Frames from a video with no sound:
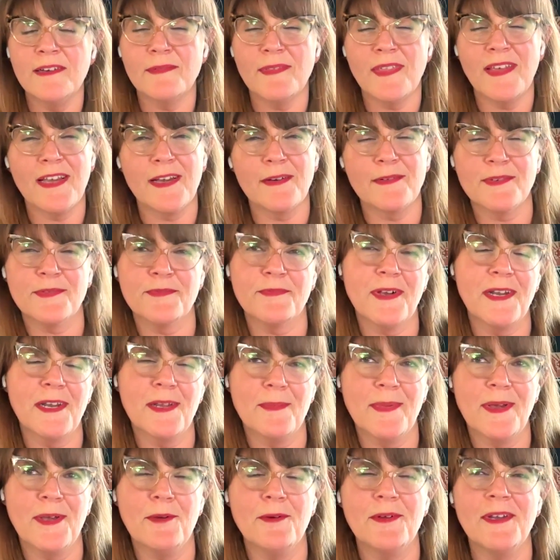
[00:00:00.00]
I think I was
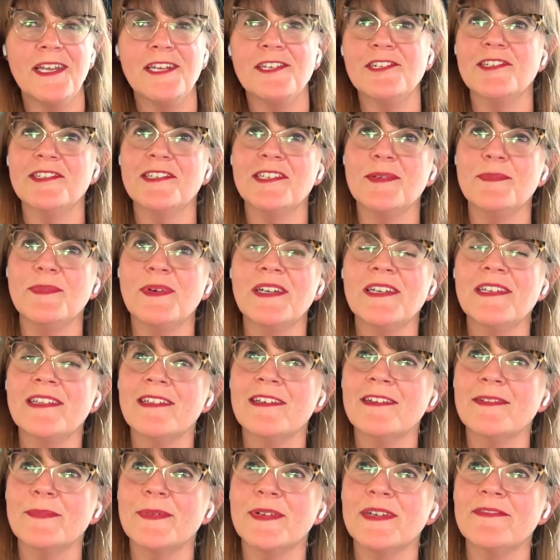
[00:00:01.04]
running my own agency, but a
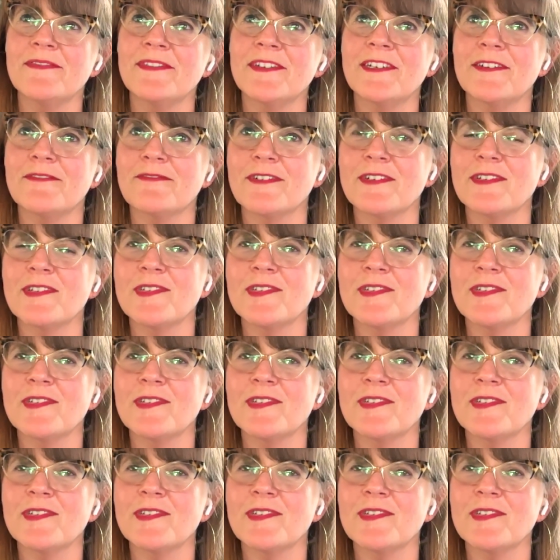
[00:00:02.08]
little bit of a different